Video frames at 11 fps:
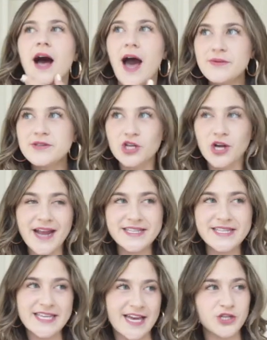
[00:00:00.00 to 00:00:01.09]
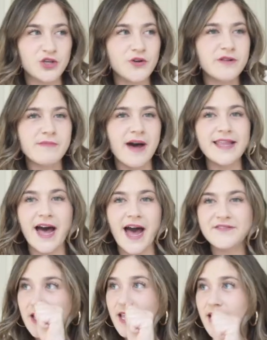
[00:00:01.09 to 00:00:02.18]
I was trying to schedule my live.